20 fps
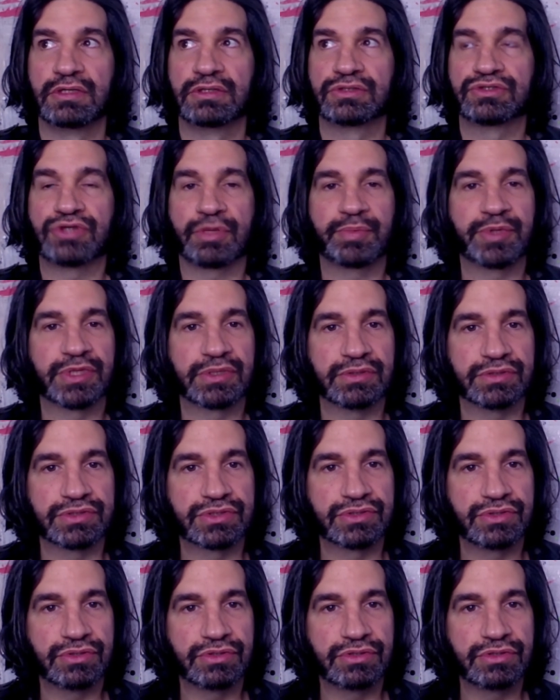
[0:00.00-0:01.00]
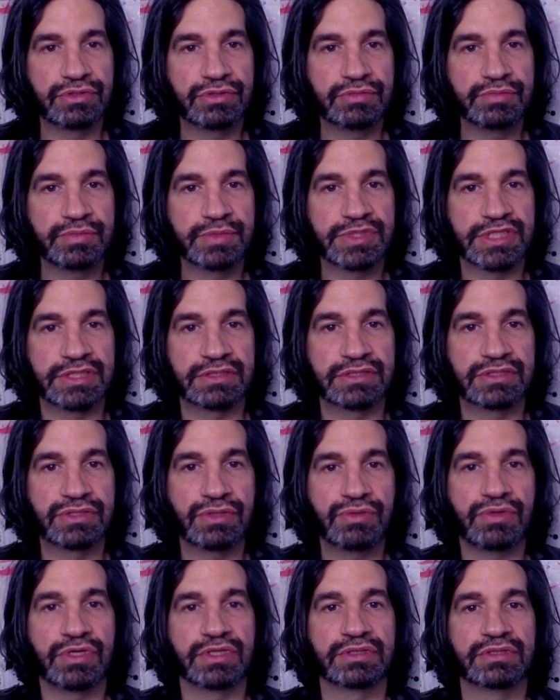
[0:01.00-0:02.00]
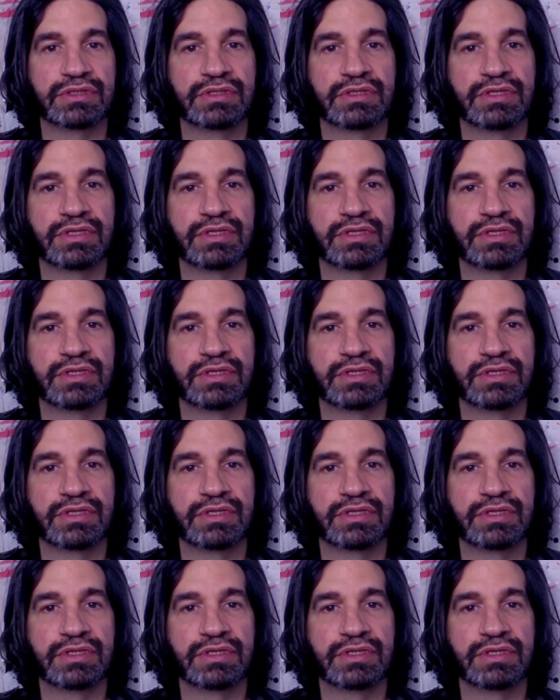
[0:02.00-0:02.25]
tropical storms, and so on,